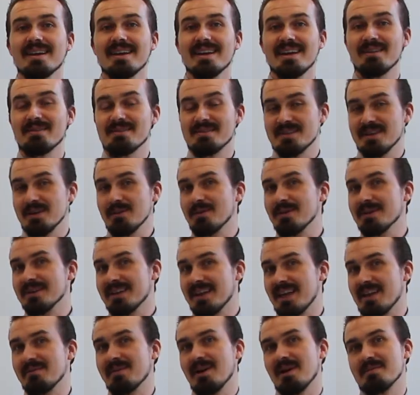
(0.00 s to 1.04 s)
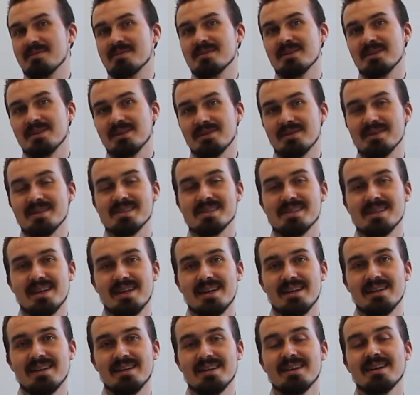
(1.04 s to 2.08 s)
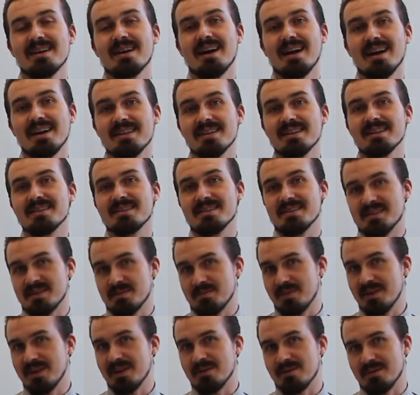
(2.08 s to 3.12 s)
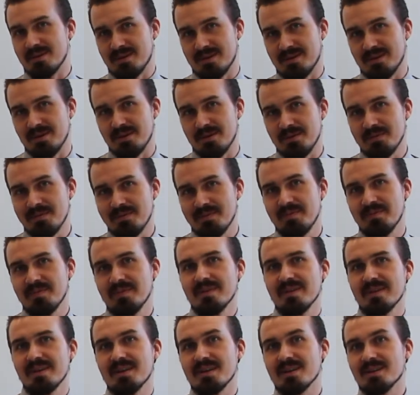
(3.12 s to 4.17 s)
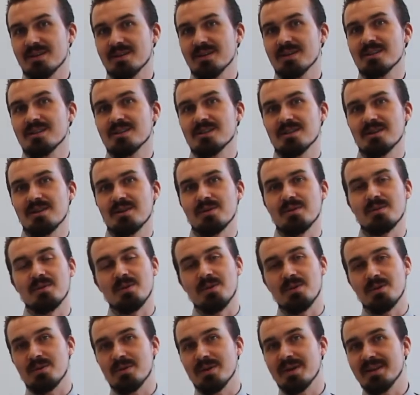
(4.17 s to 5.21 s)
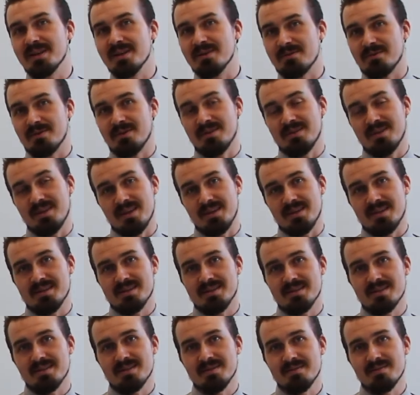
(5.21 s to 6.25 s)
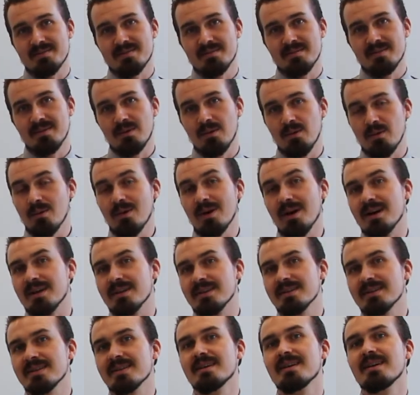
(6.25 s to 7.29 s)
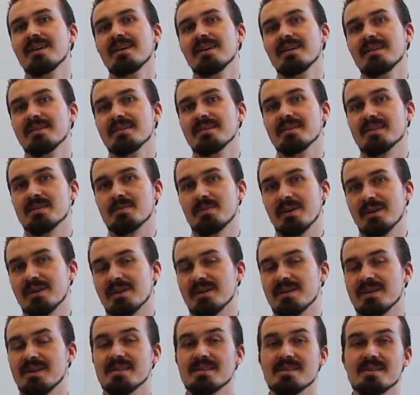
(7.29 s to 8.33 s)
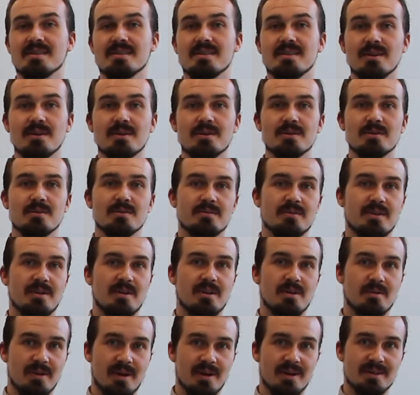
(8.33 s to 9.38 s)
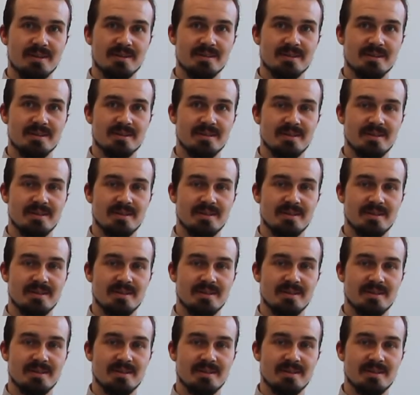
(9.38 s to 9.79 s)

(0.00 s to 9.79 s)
If someone came up to you and said, "I need to speak with you," it could show three different things. One, the speaker doesn't know you very well.